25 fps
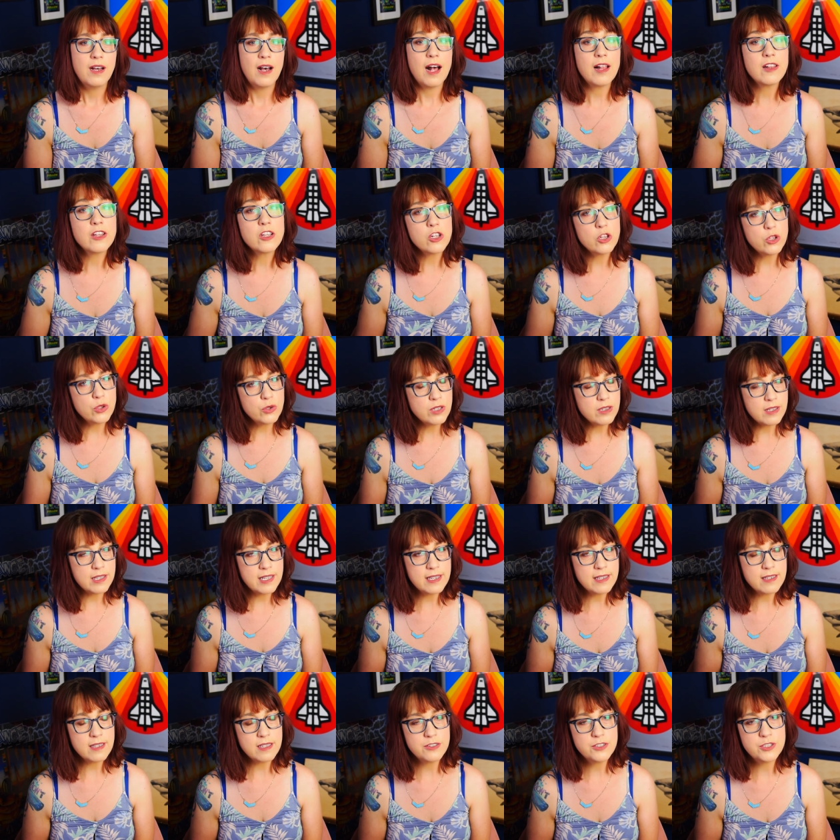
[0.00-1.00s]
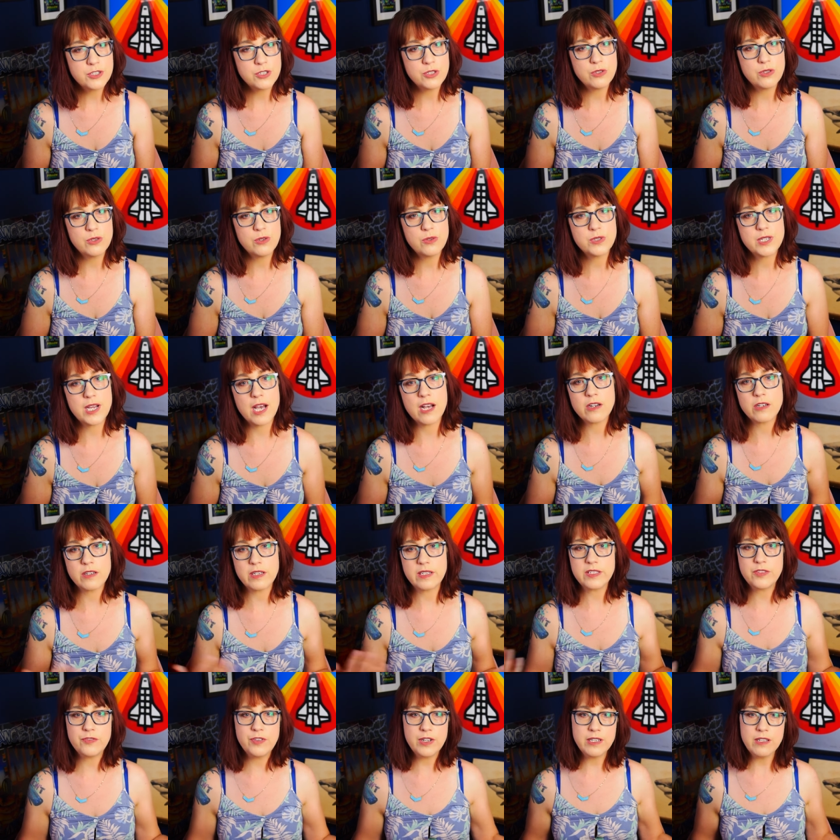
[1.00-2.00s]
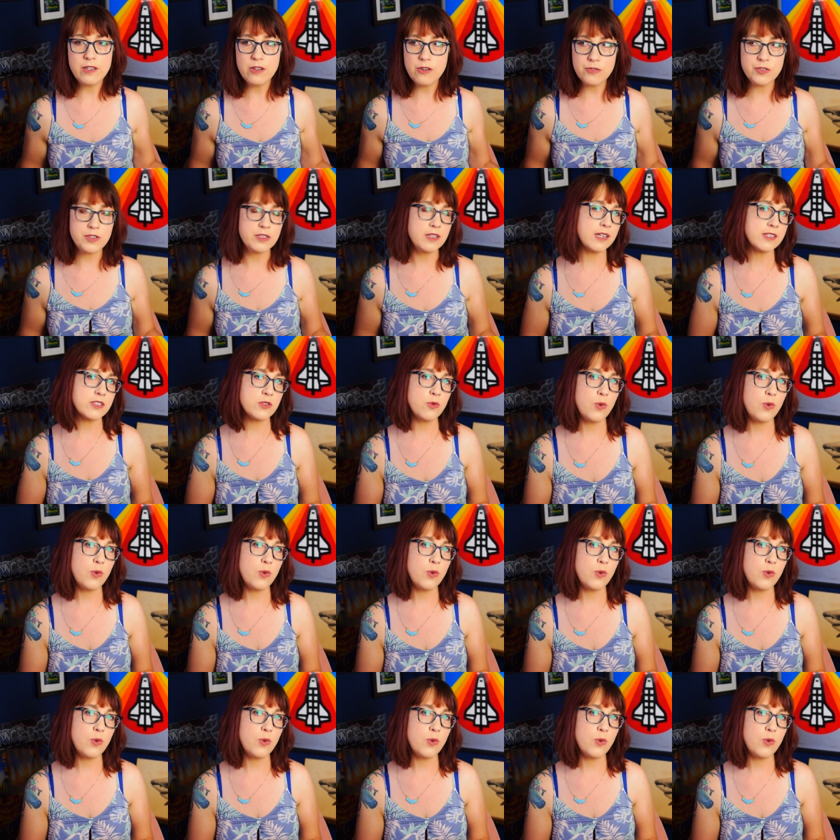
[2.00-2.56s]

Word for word: I'll include a link to Docherty's video if you'd like